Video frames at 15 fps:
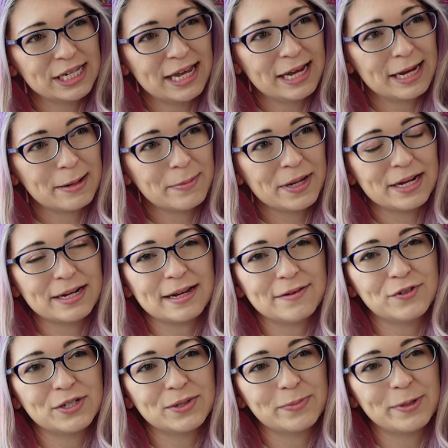time and
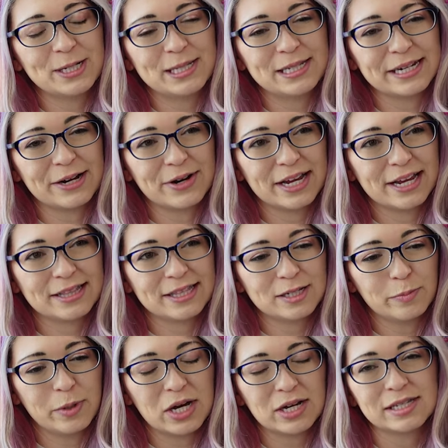I've just been staring at
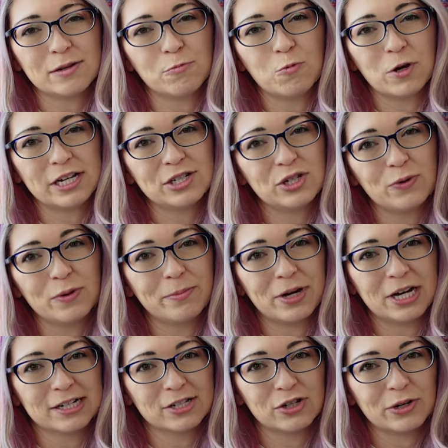this box and wanting to
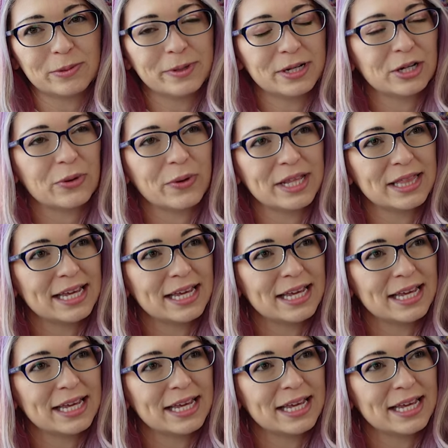unbox her but knowing